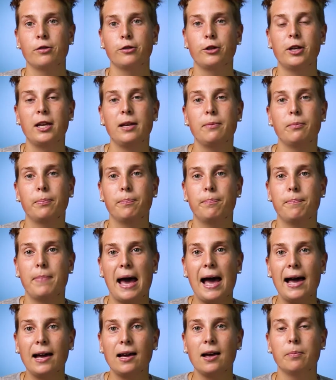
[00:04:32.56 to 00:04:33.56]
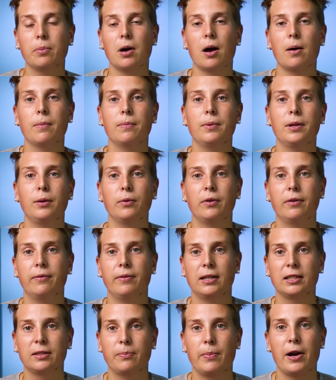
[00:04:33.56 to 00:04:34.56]
Looking back, I probably would have
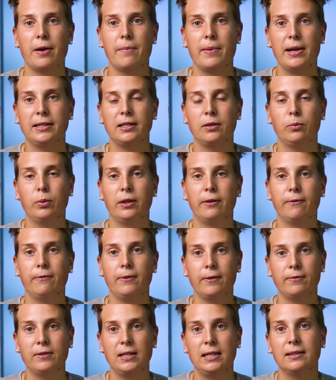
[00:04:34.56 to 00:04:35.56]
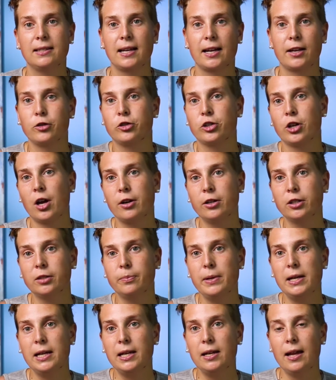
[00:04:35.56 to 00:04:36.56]
experimented with a 15-second shutter
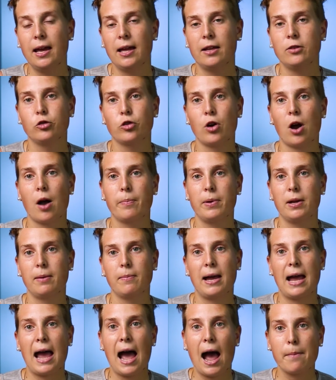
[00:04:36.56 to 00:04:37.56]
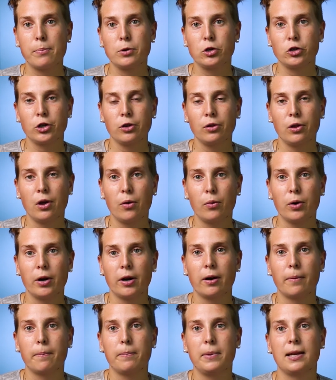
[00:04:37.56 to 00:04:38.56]
speed and dropping my aperture
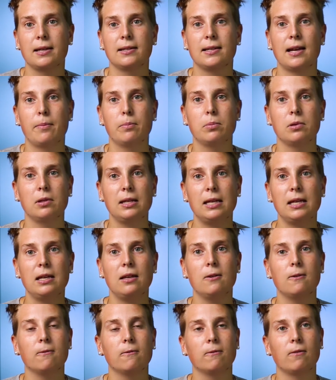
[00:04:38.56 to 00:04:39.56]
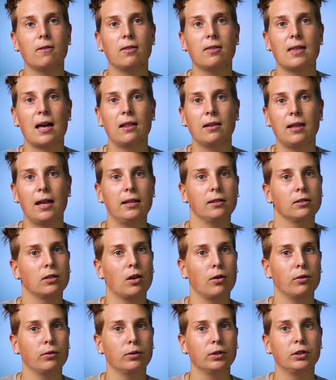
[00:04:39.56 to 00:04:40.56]
lower because I believe that lens
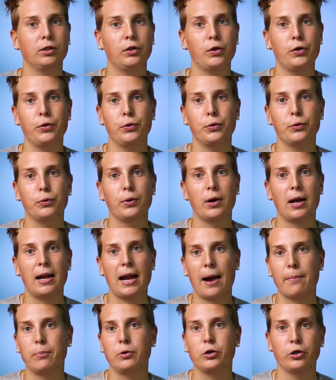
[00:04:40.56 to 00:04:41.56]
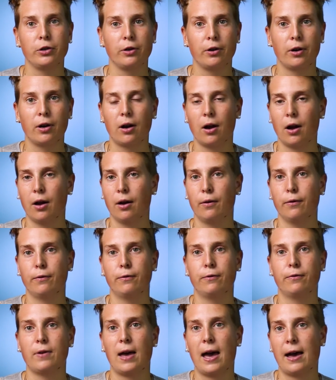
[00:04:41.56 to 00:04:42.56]
goes to an aperture of
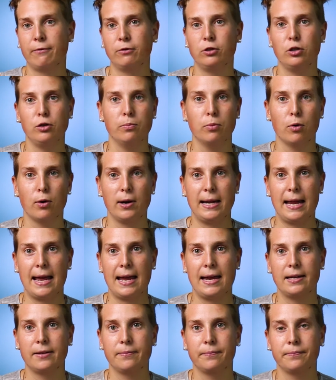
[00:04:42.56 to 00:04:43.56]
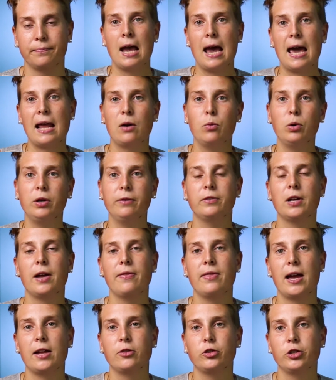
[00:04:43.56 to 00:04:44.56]
f2.8. And I would have done
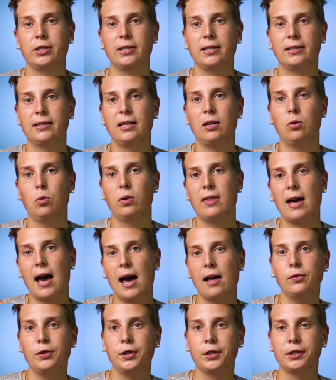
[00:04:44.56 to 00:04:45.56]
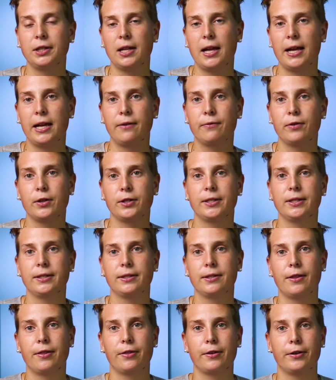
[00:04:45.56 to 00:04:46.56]
that just to see what that looked like versus
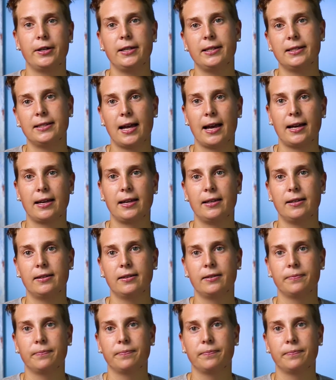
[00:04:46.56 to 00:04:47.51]
the 30-second.